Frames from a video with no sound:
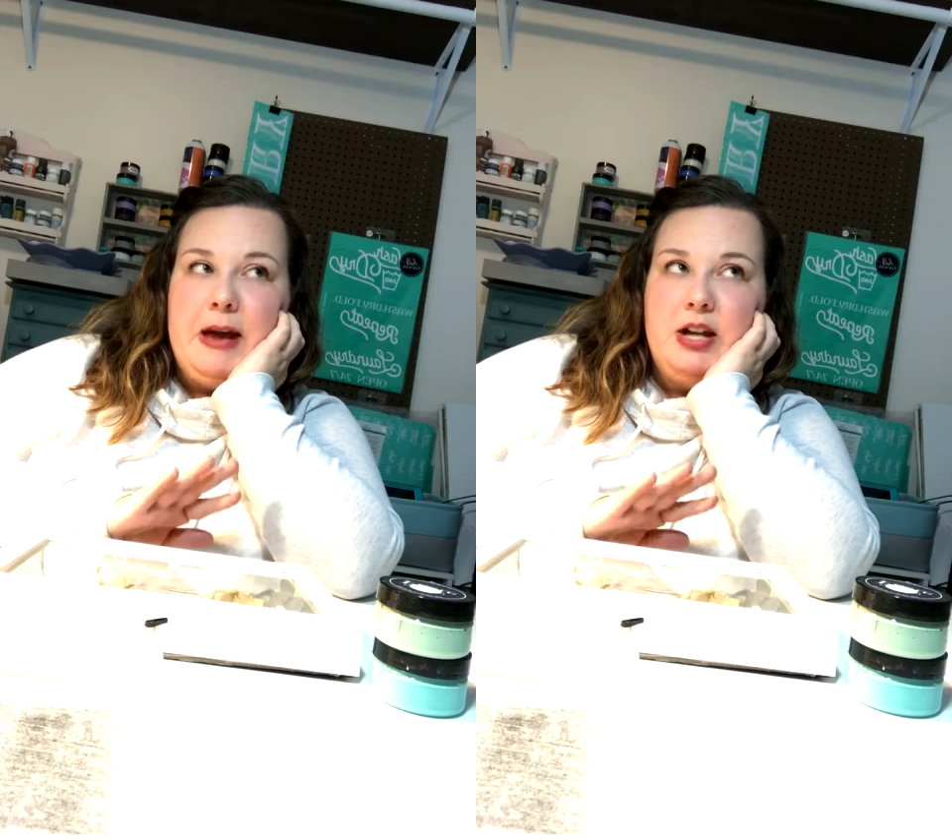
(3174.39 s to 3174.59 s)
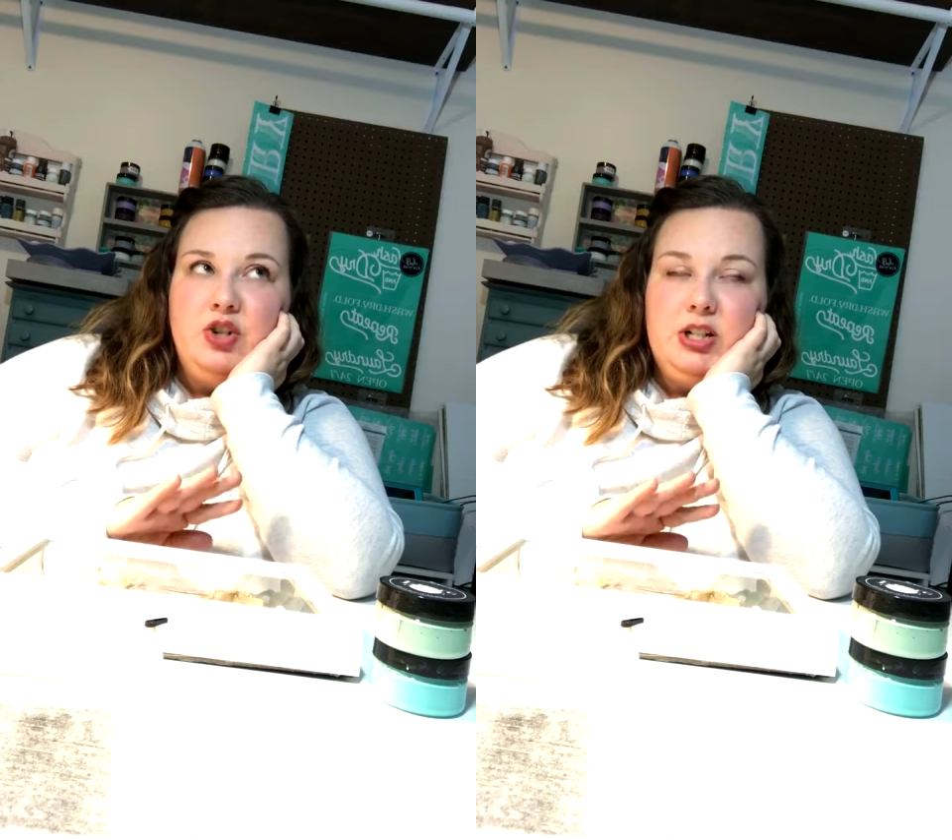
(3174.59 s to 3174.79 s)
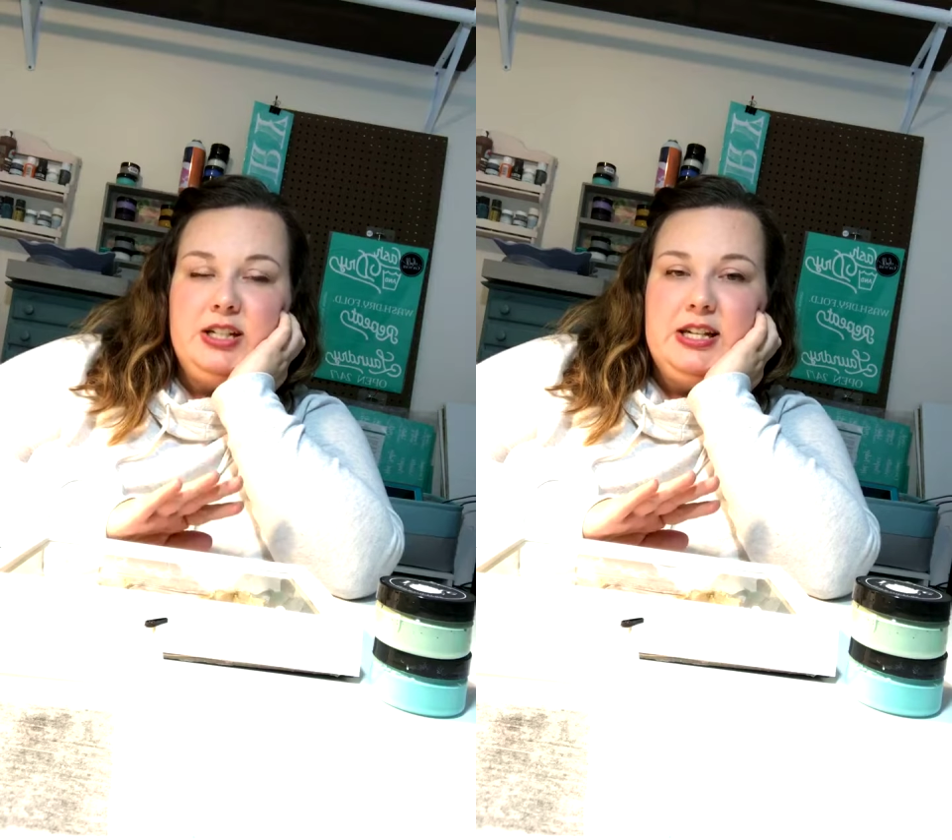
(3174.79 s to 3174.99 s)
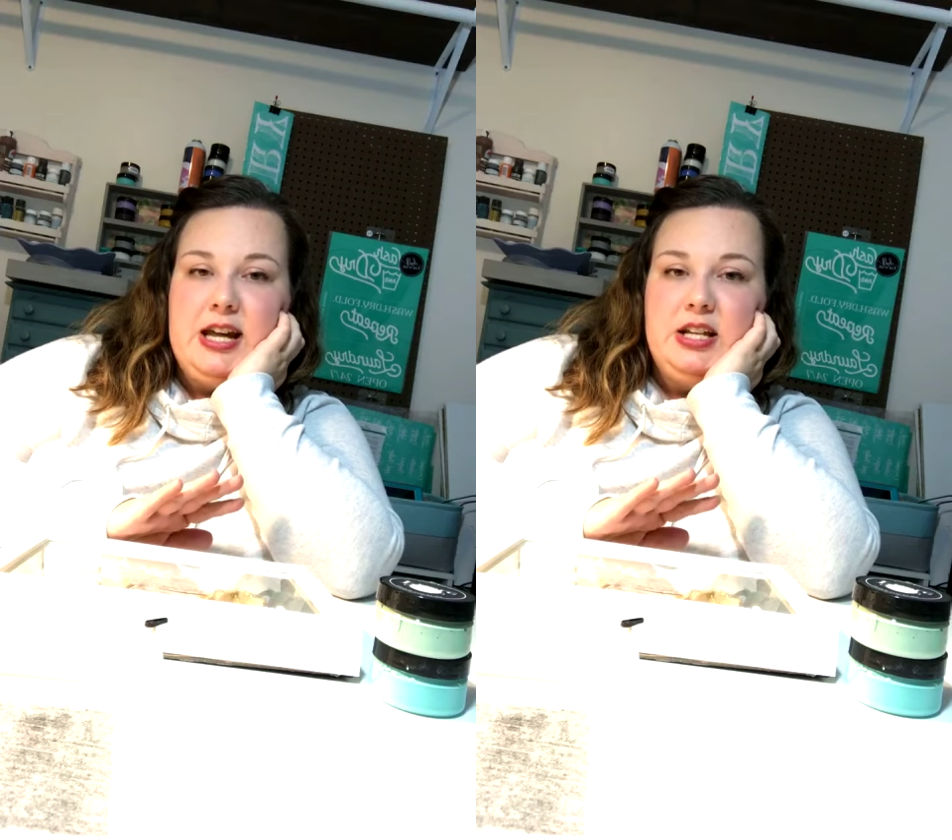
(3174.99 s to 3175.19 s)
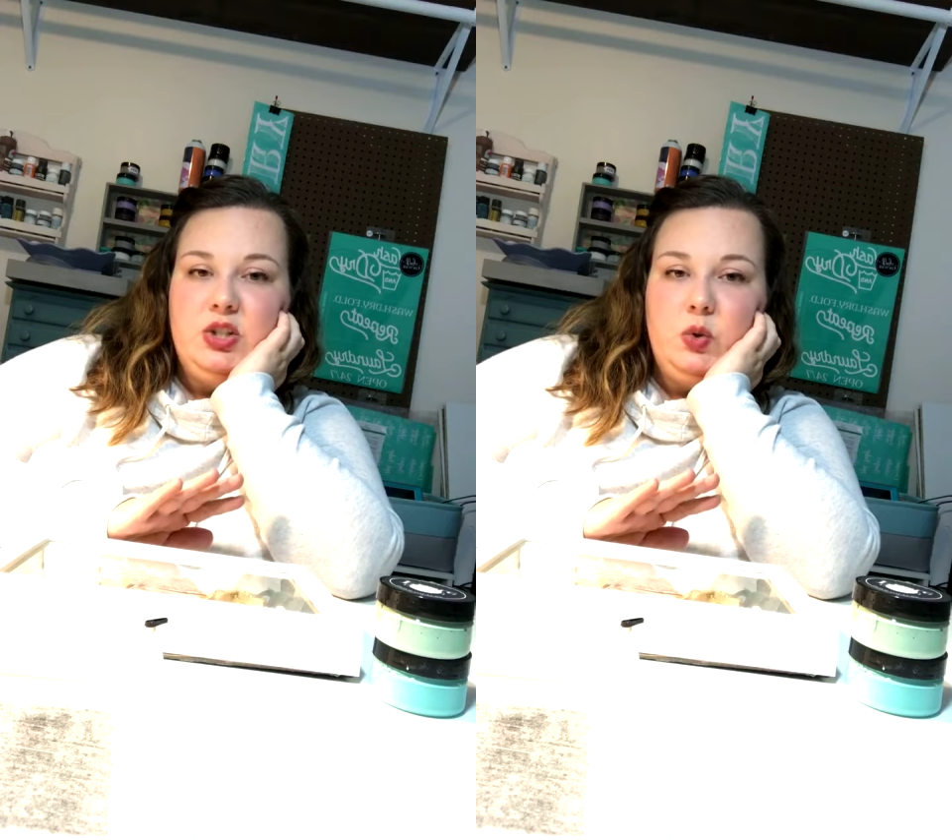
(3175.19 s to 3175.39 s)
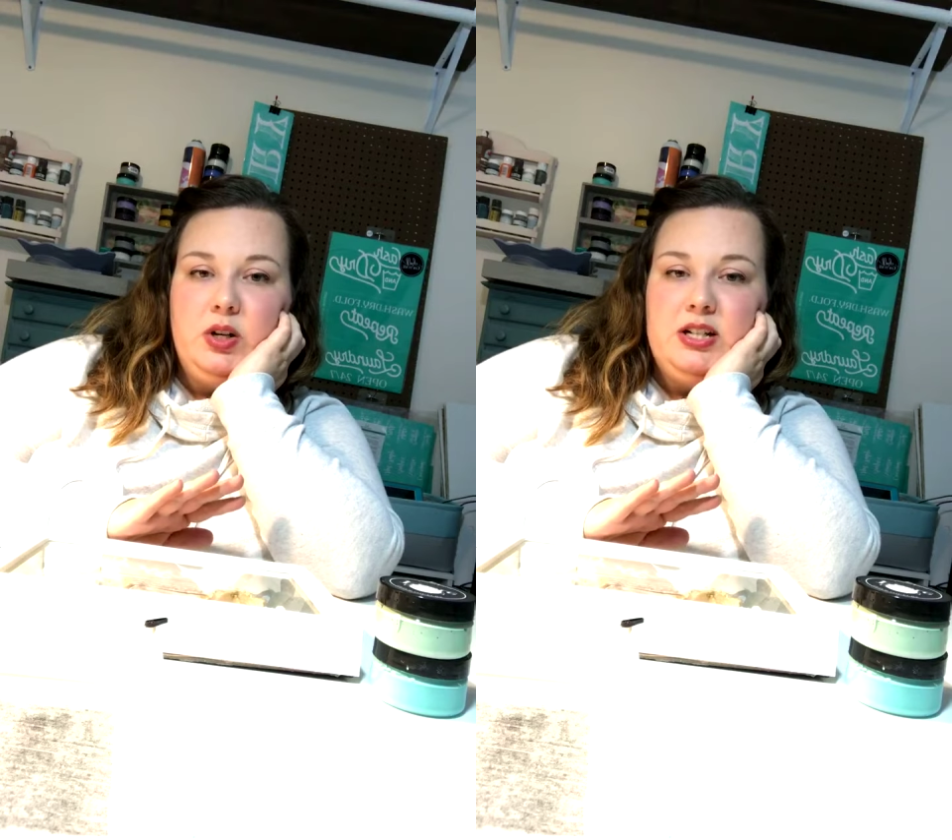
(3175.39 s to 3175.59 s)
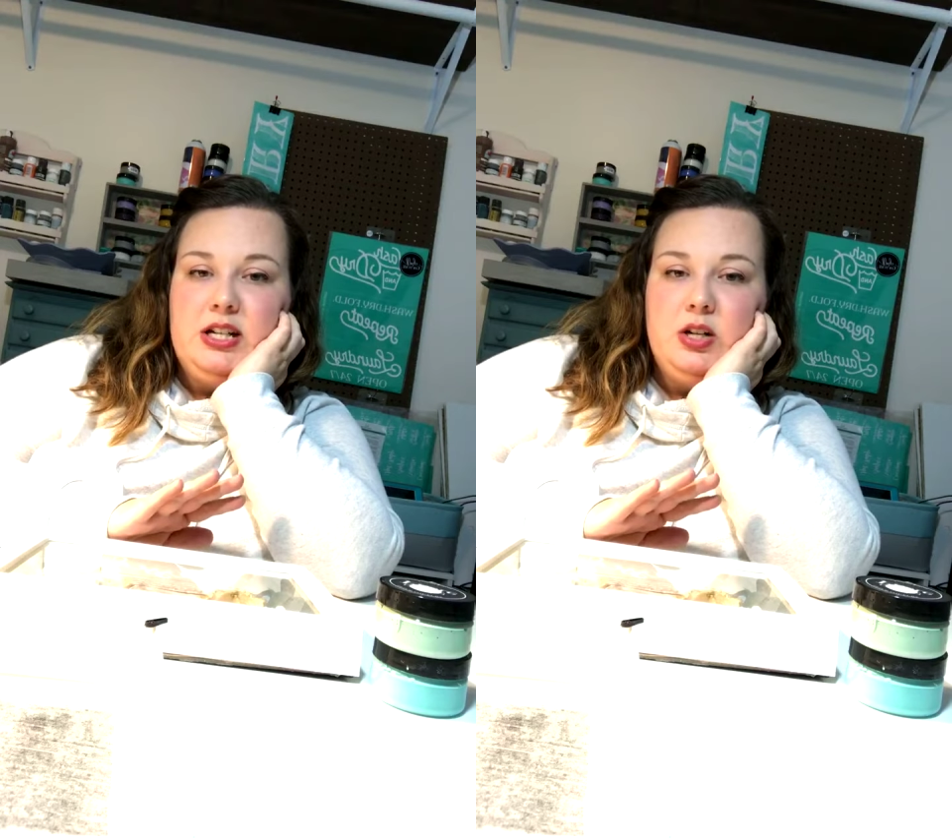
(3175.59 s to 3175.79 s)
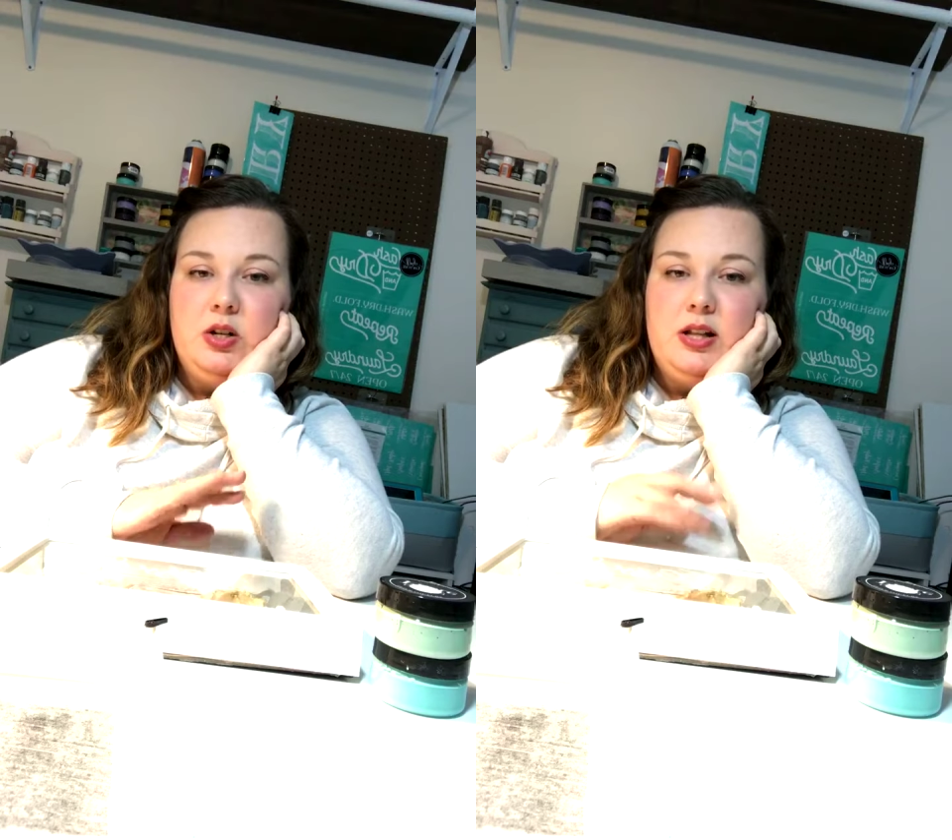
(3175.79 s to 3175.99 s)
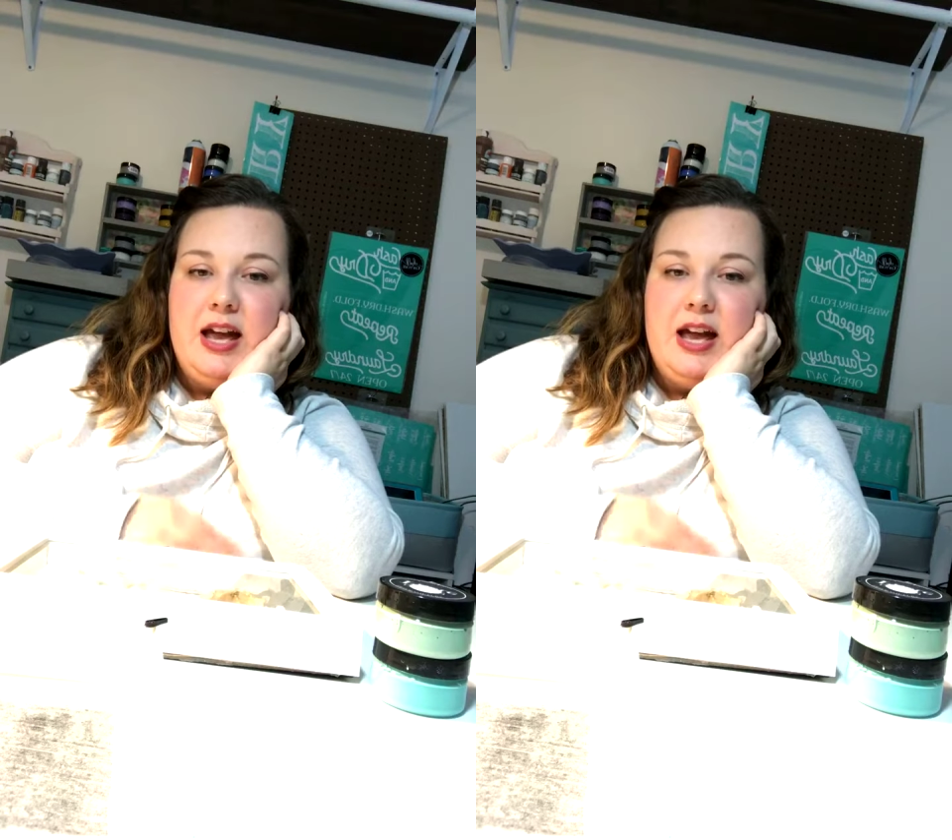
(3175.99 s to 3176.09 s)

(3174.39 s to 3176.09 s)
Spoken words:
Patrick's Day sort of deal.